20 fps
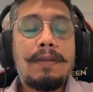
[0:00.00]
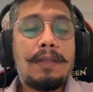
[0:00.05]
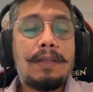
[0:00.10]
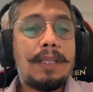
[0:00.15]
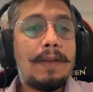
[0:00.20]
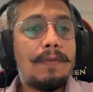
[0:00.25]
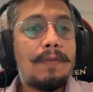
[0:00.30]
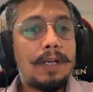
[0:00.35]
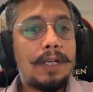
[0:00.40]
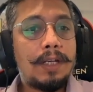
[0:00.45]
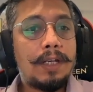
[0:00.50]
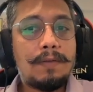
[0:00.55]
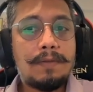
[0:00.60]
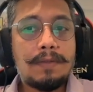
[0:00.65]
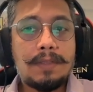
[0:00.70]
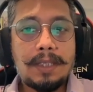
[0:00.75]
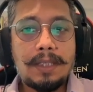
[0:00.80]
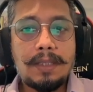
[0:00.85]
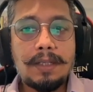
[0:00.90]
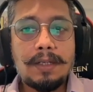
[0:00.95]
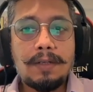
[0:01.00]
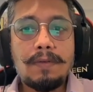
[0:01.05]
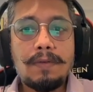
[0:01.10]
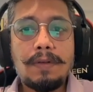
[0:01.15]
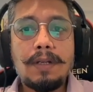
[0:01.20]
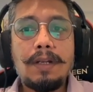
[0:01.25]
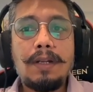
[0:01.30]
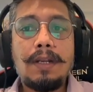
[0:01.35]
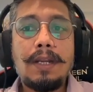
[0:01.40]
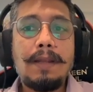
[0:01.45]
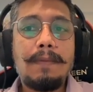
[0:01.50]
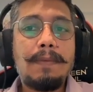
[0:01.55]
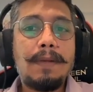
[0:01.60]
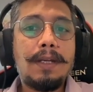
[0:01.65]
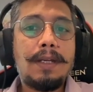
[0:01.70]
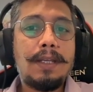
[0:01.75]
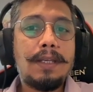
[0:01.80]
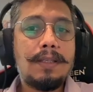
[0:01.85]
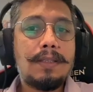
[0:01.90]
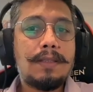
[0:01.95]
They wanted to see the total
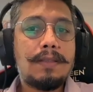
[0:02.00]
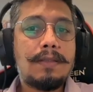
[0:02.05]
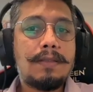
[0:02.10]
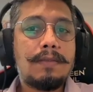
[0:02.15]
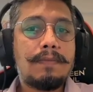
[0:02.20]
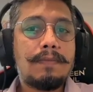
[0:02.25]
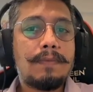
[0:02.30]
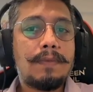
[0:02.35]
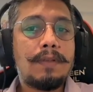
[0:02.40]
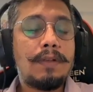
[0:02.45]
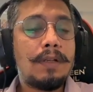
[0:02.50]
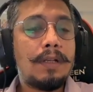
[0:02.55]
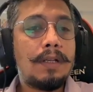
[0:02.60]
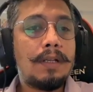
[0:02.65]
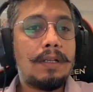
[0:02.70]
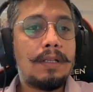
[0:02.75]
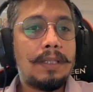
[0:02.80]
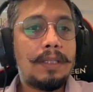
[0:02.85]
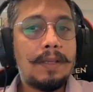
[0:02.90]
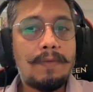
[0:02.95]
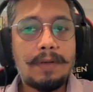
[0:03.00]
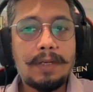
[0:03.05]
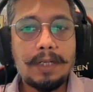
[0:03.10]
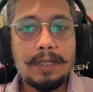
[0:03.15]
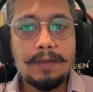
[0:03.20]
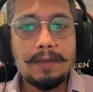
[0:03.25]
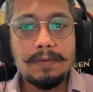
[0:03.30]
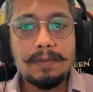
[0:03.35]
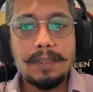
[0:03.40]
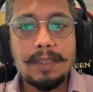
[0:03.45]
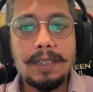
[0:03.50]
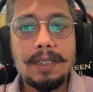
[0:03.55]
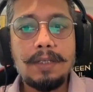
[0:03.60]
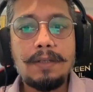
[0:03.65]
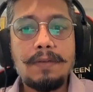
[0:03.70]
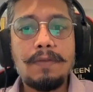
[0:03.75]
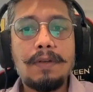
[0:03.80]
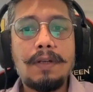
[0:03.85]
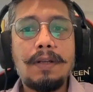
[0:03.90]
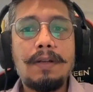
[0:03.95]
liabilities, they wanted to see
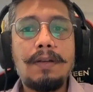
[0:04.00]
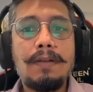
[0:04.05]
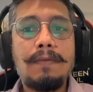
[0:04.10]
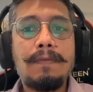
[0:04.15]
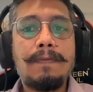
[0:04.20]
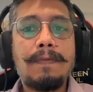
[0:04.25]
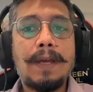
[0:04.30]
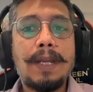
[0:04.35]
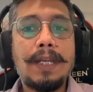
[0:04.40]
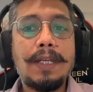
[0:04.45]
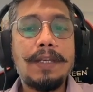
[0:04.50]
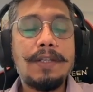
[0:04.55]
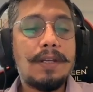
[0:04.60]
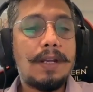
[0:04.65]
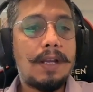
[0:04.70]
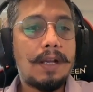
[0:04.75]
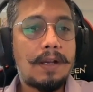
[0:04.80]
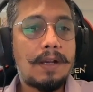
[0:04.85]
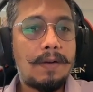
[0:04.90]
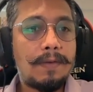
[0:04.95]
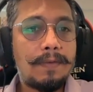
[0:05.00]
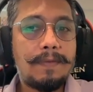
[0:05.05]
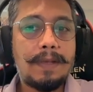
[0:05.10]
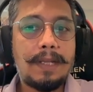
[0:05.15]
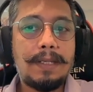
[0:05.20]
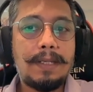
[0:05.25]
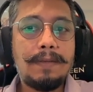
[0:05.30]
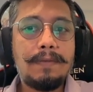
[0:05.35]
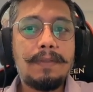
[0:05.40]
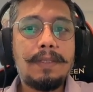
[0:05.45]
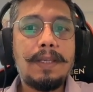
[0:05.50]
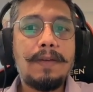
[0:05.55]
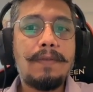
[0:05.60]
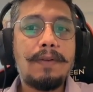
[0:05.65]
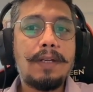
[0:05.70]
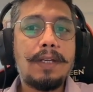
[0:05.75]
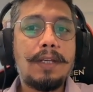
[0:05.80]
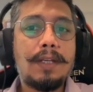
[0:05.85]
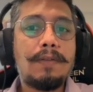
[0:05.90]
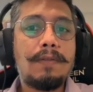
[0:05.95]
total financial account value, they
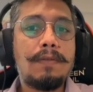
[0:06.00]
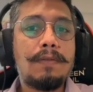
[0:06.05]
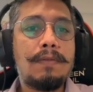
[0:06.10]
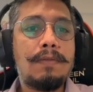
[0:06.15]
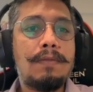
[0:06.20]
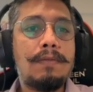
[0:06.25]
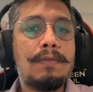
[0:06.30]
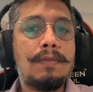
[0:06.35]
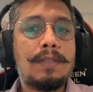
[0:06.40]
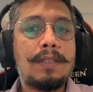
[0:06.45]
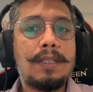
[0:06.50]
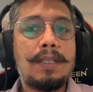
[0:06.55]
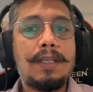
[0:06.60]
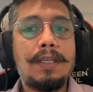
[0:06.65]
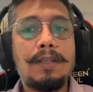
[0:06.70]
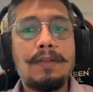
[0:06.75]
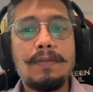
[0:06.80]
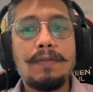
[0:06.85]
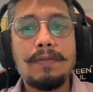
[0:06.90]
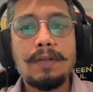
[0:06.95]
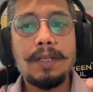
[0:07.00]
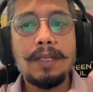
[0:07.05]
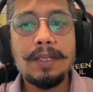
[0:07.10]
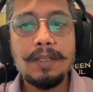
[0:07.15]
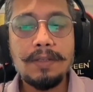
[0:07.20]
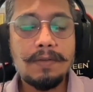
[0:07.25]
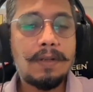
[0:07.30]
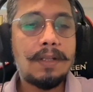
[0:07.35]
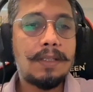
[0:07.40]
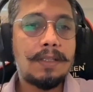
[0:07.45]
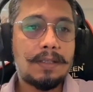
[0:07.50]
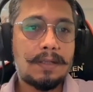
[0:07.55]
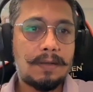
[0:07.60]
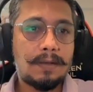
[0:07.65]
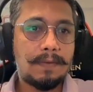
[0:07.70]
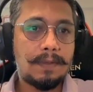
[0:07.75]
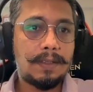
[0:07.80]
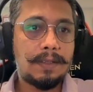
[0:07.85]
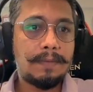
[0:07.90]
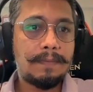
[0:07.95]
wanted to see total insurance
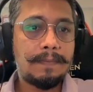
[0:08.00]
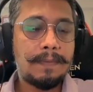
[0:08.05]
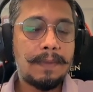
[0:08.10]
covered.